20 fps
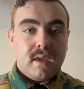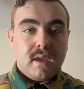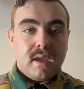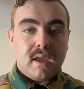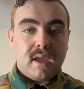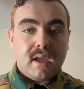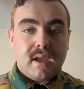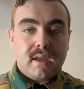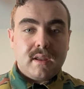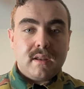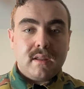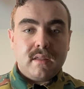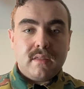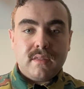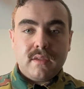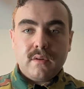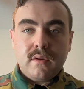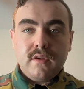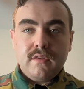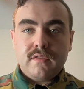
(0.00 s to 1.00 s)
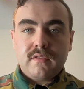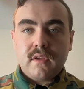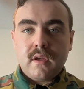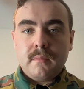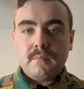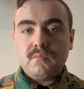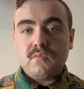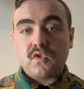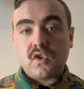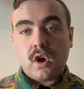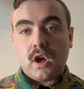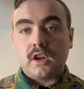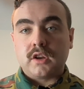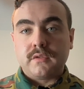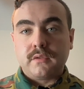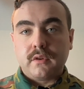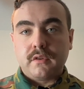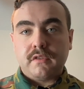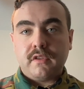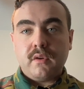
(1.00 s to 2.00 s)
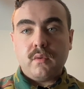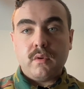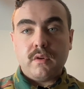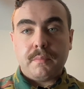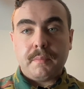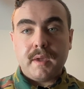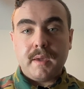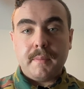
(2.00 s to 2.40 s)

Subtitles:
And there is some controversy with